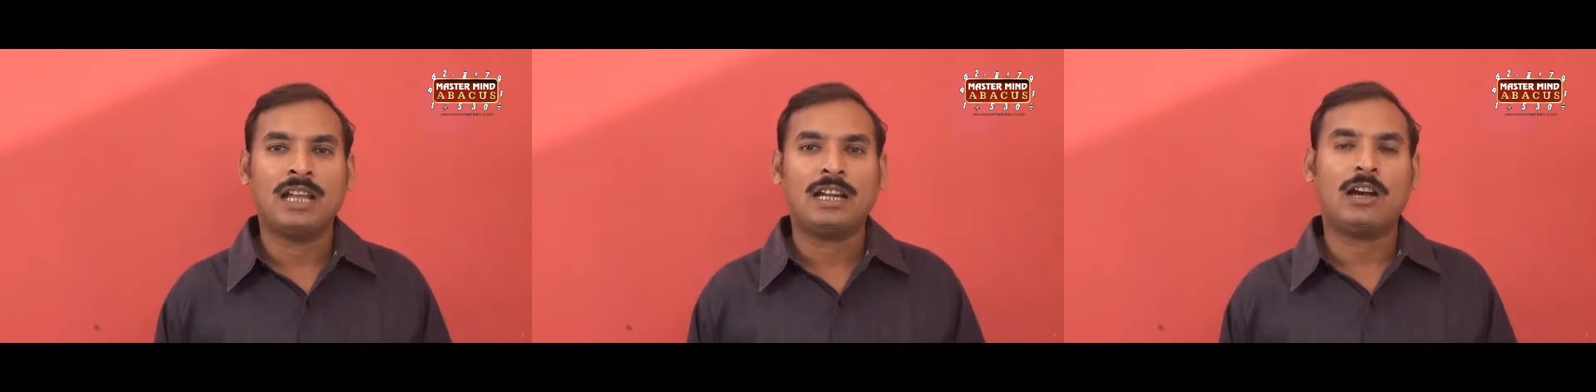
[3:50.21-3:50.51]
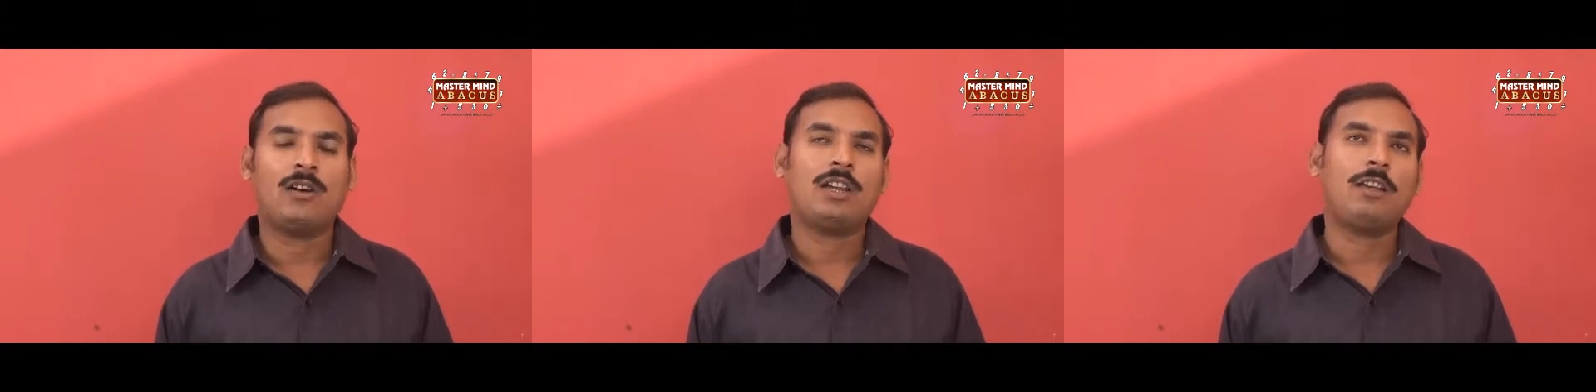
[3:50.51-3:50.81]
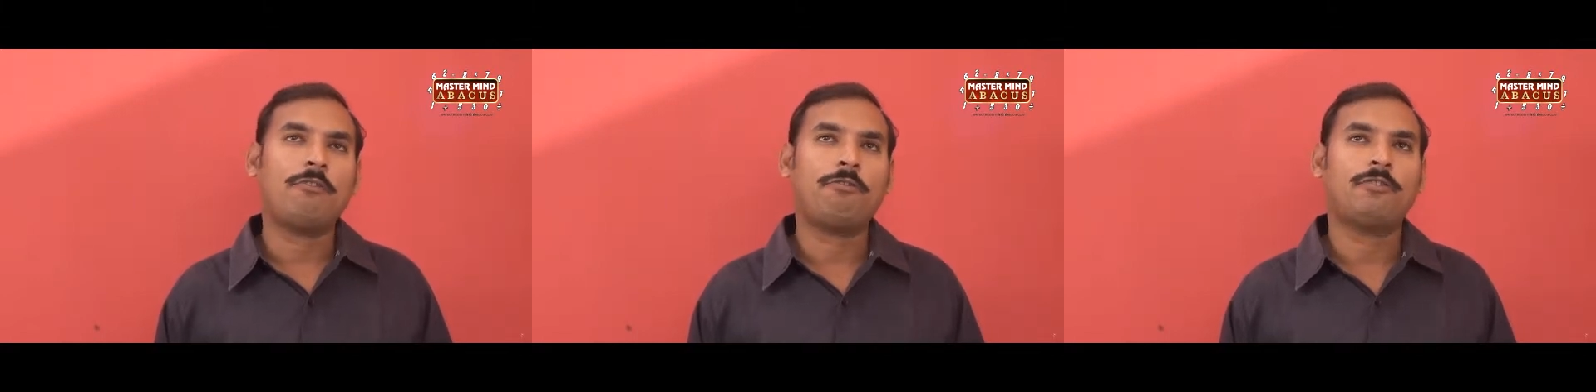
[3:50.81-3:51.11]
Now
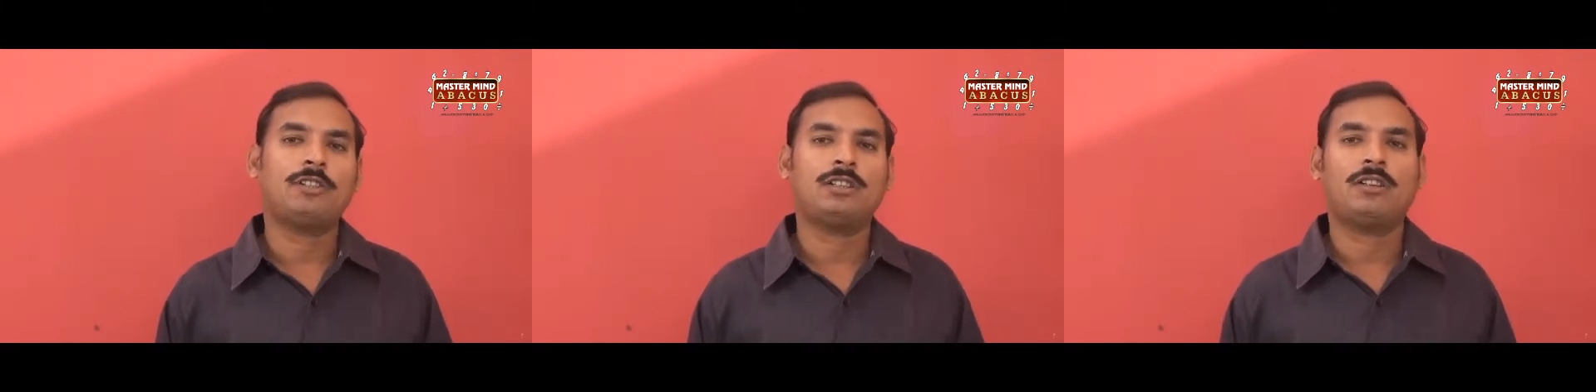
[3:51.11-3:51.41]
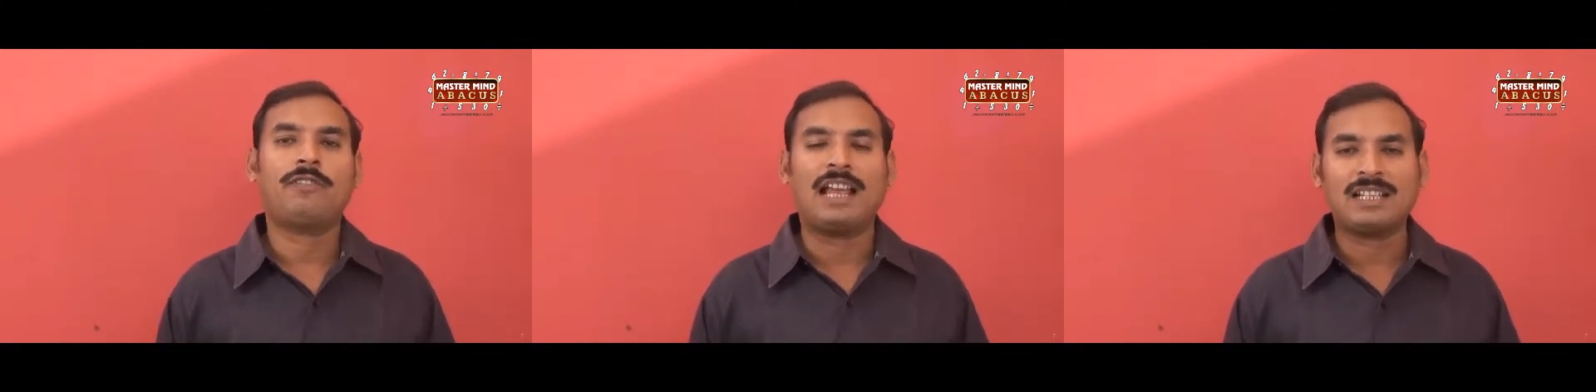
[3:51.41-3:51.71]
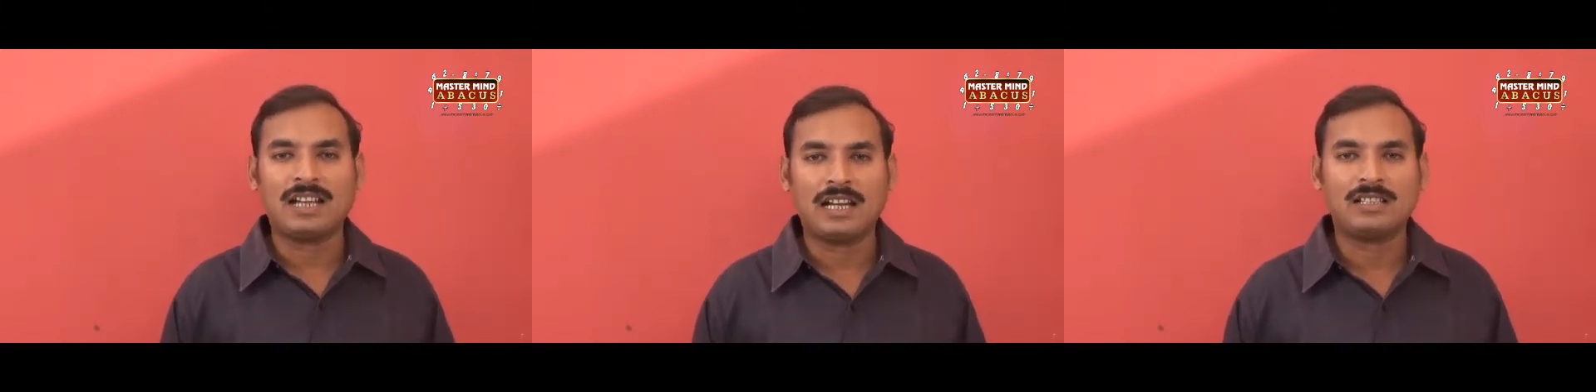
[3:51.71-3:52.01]
if the
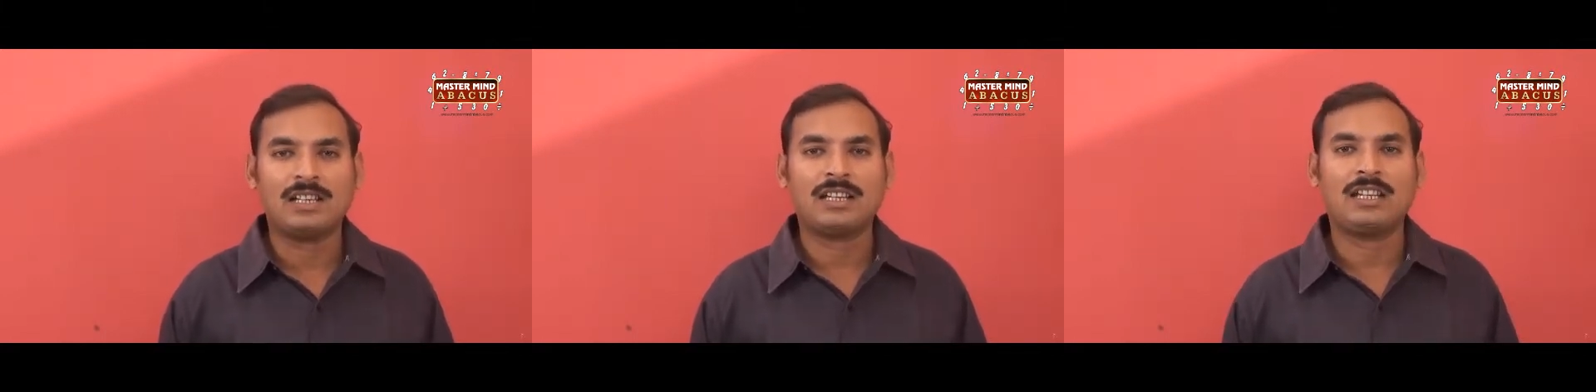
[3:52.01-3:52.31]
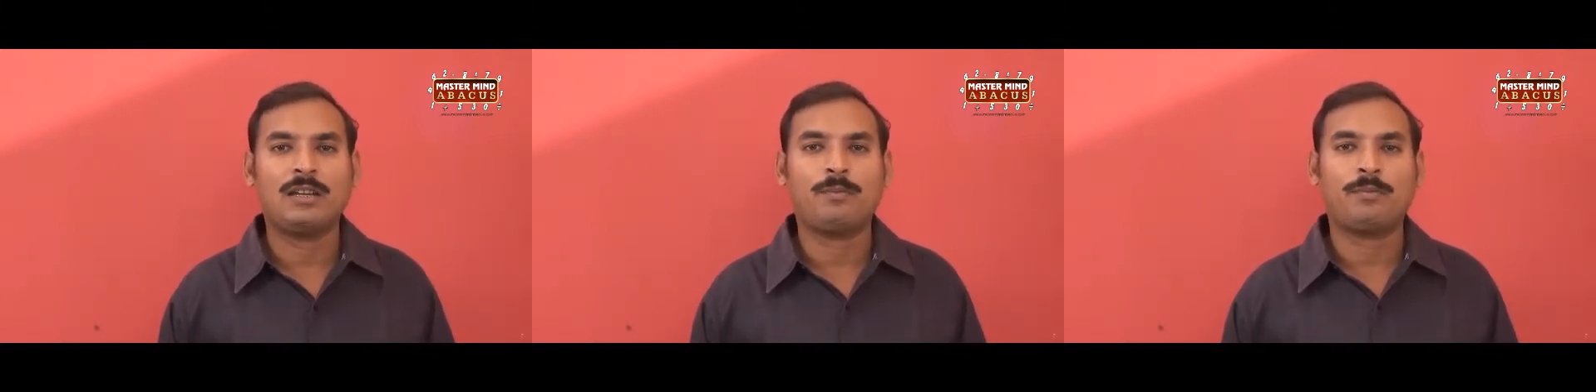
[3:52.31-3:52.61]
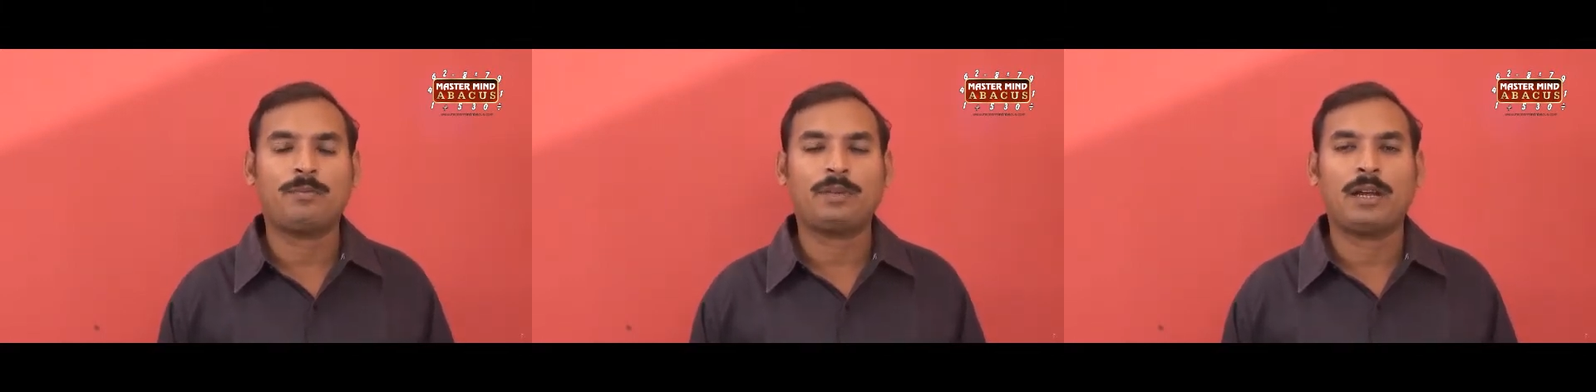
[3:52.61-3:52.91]
flashcards are
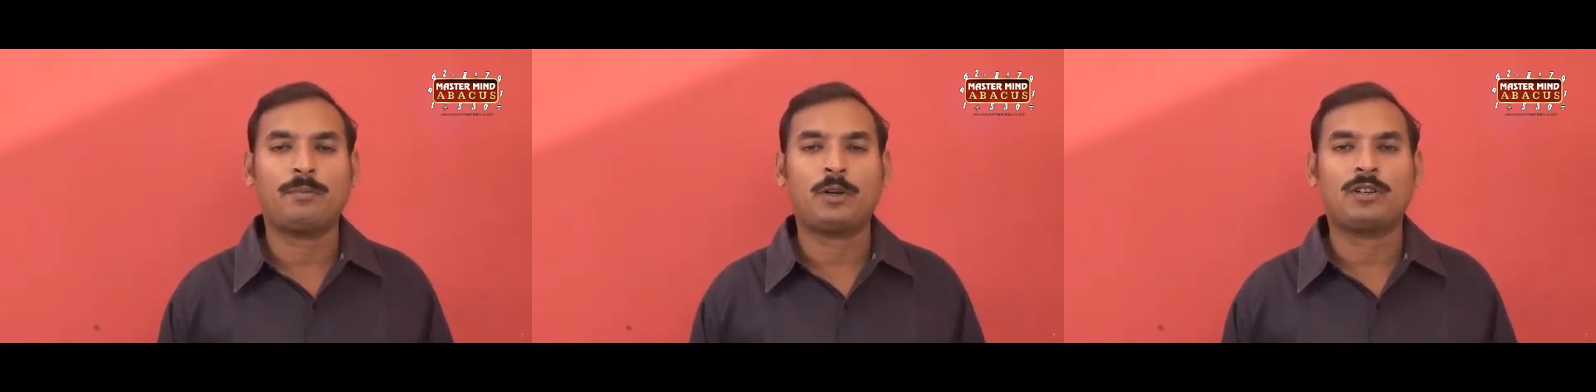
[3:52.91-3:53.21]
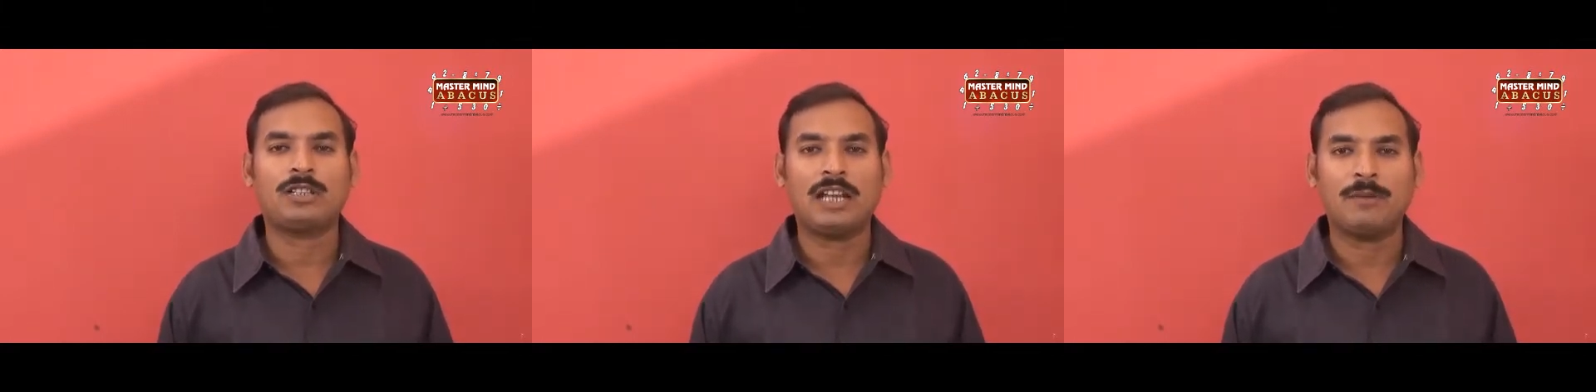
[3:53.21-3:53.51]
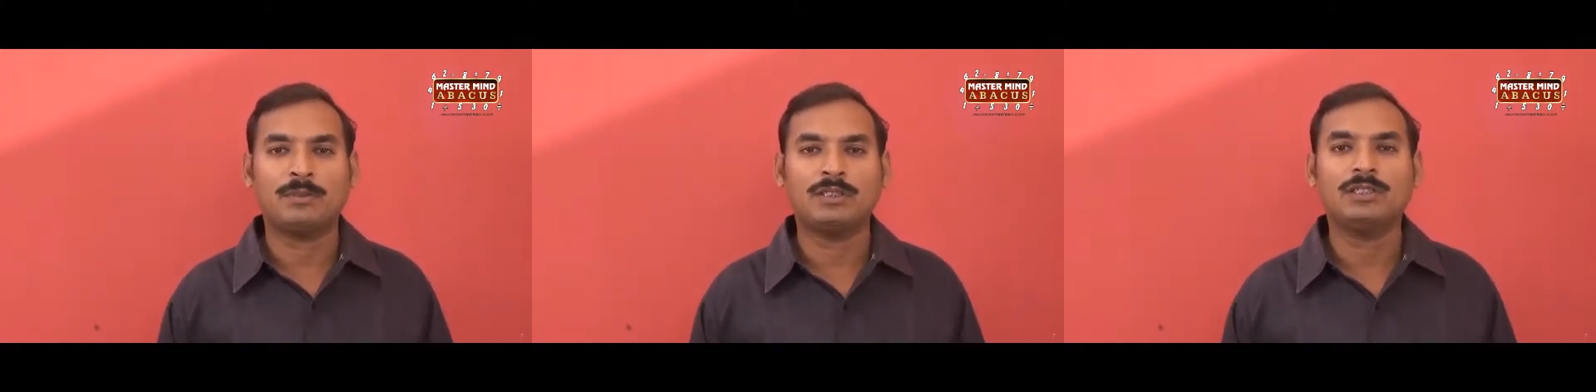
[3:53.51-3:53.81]
kept on
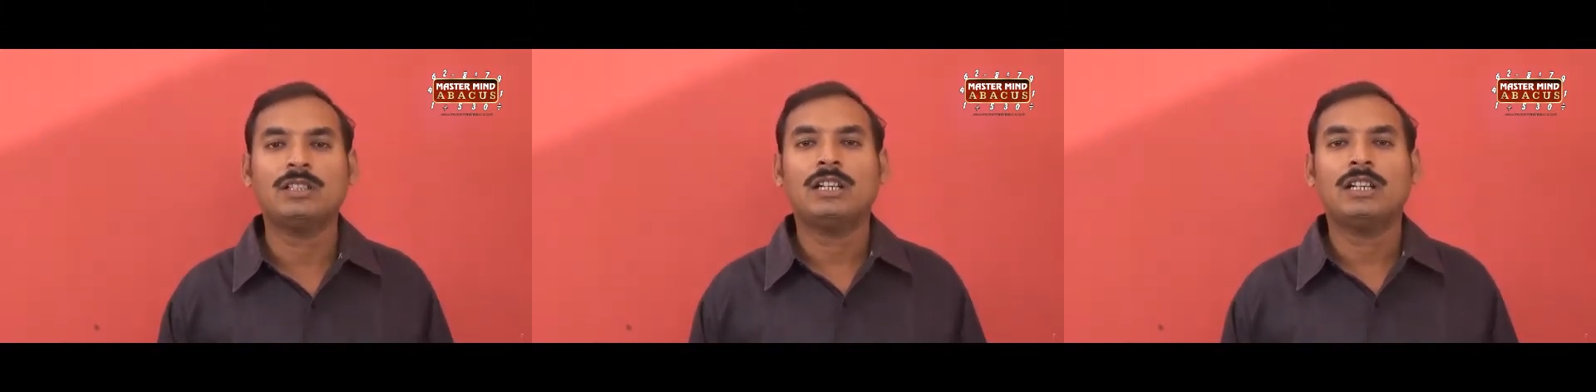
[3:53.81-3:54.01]
table,